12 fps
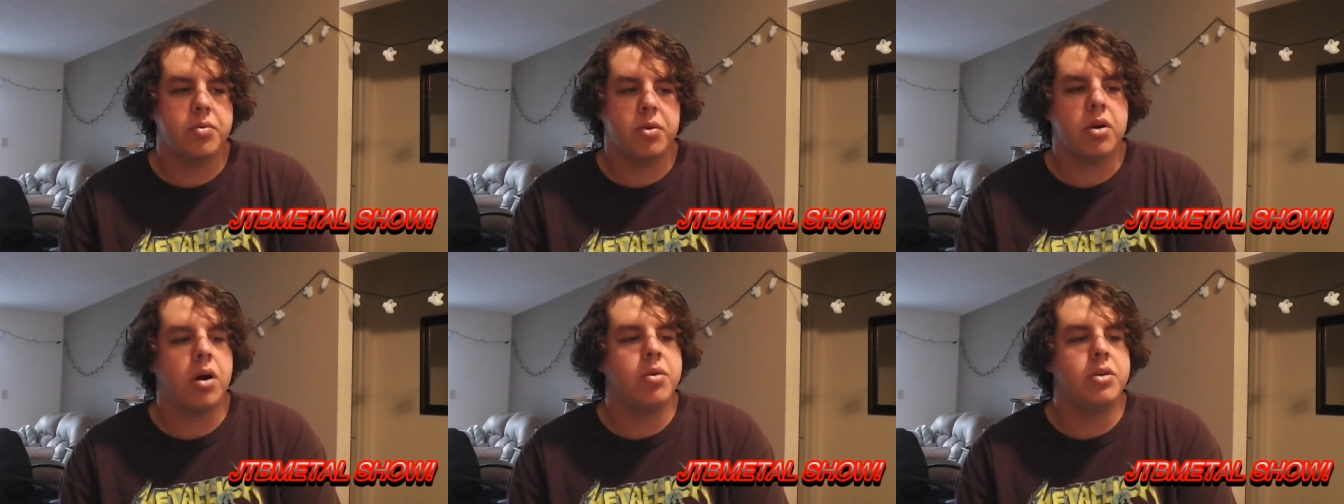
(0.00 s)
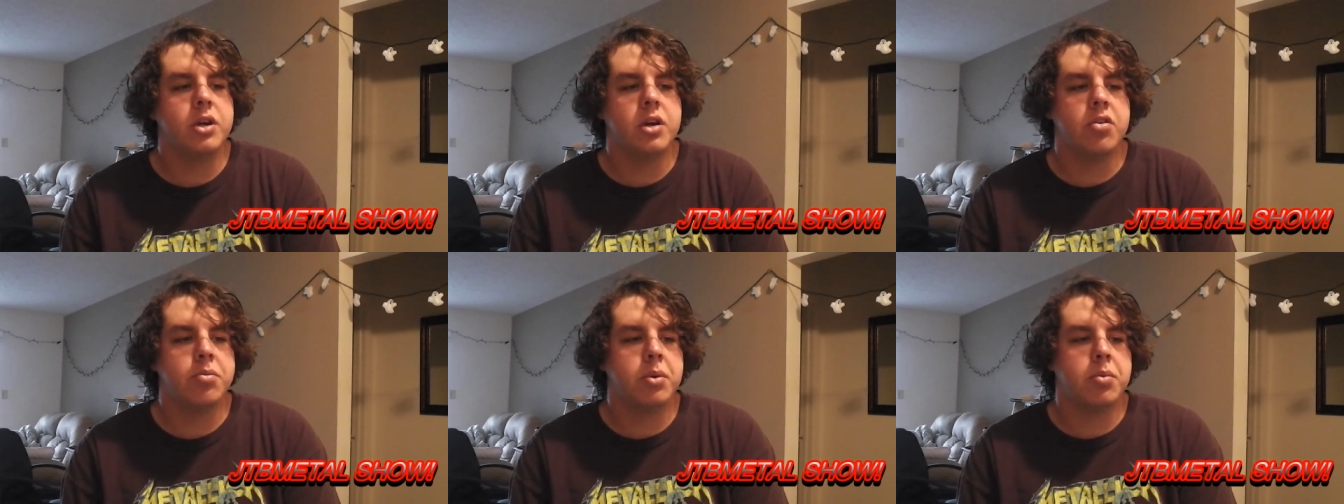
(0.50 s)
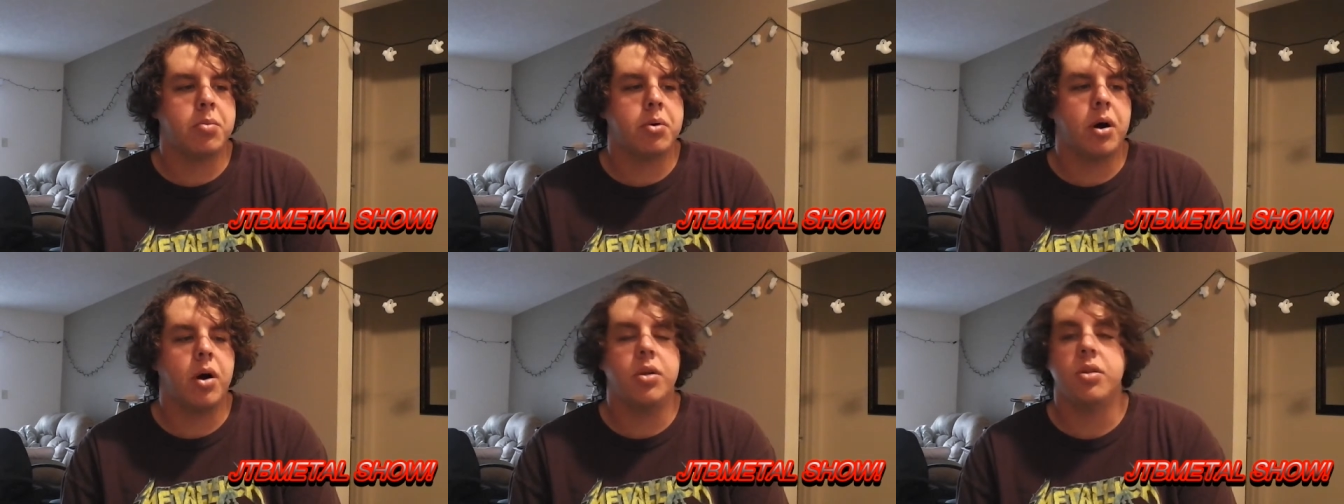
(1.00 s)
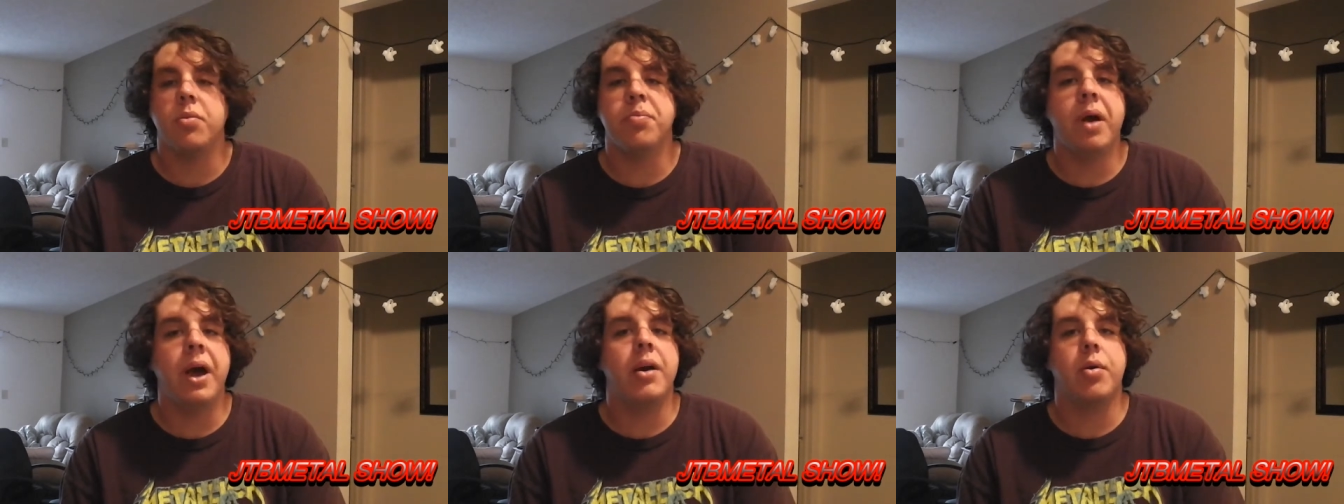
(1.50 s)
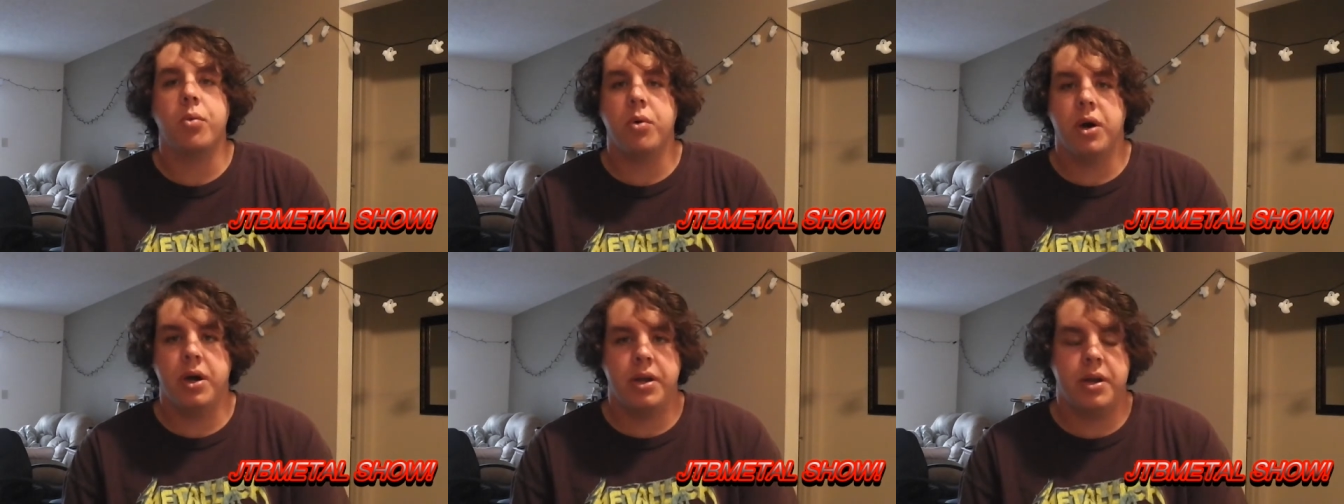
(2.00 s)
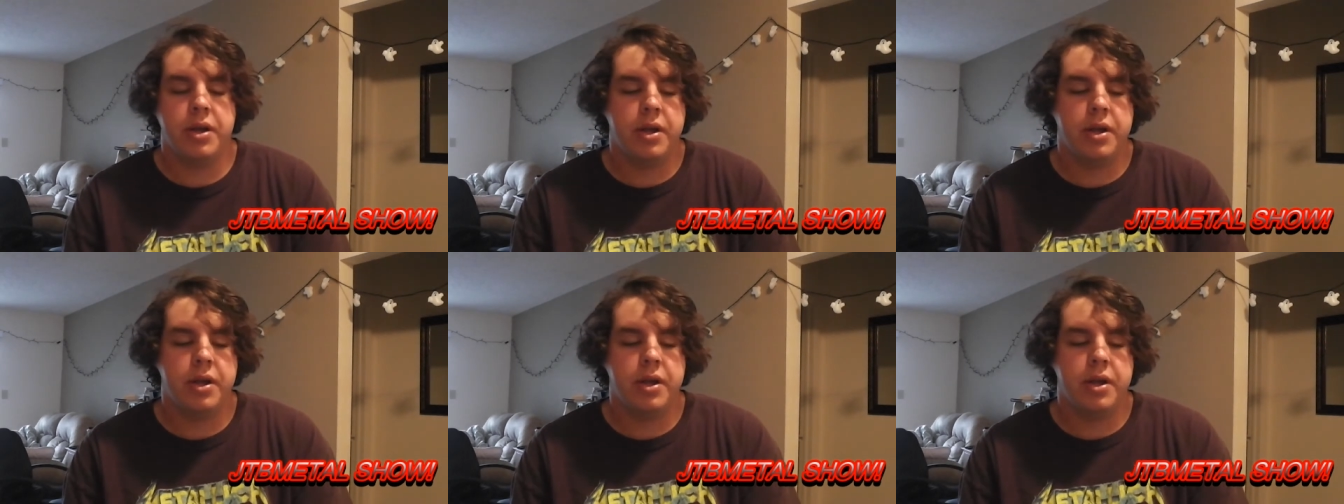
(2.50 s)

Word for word: We're always going to remember Paul no matter what.